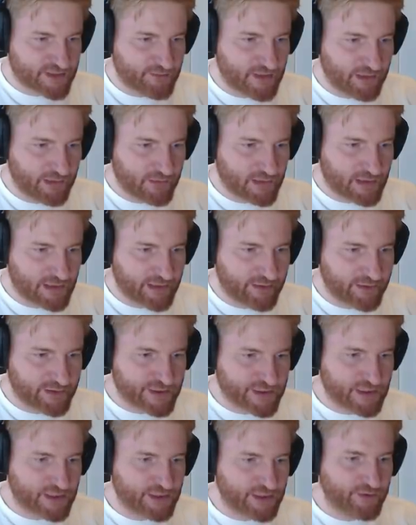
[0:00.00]
to clear and
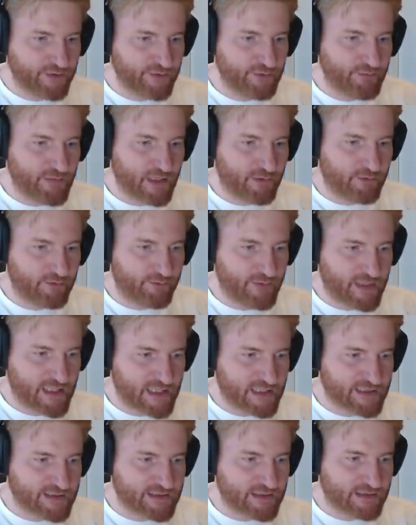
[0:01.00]
secure the mountain
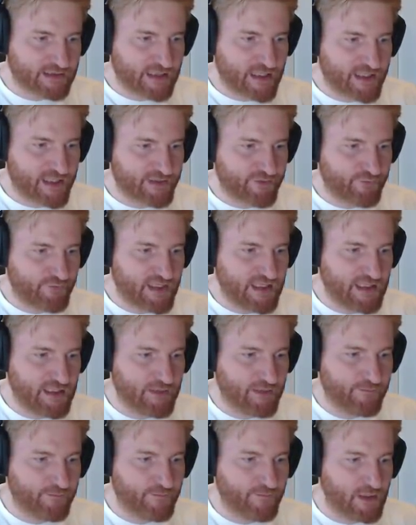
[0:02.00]
pass at
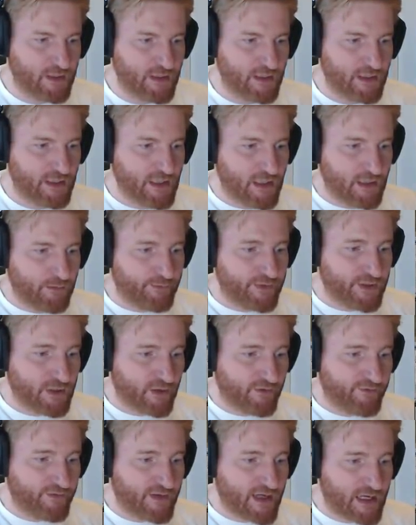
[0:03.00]
Kasserine.
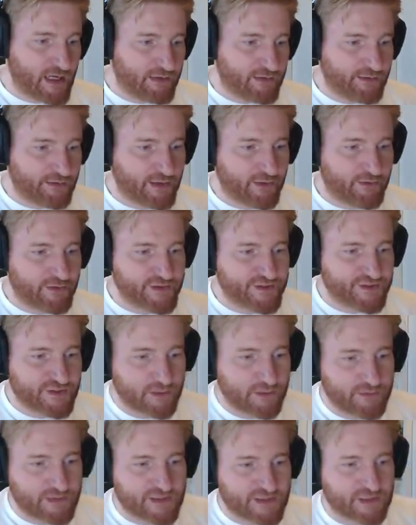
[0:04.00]
Beyond that, there are
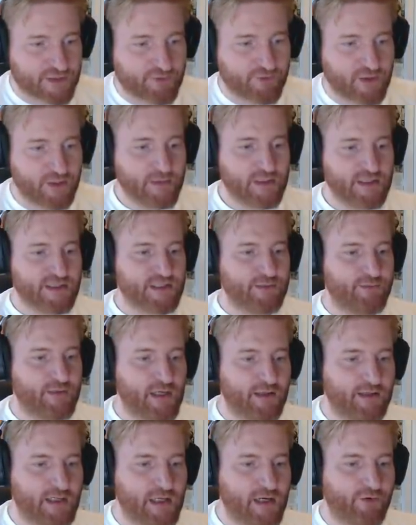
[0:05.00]
some disagreements
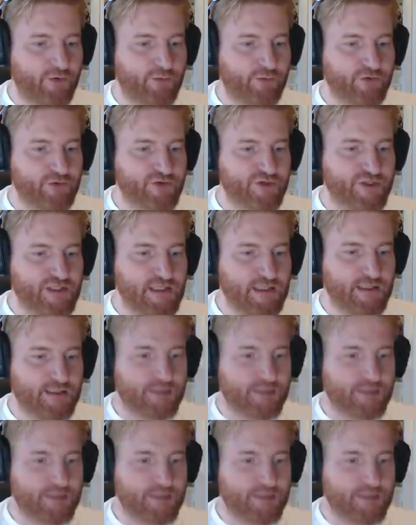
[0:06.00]
about how to proceed.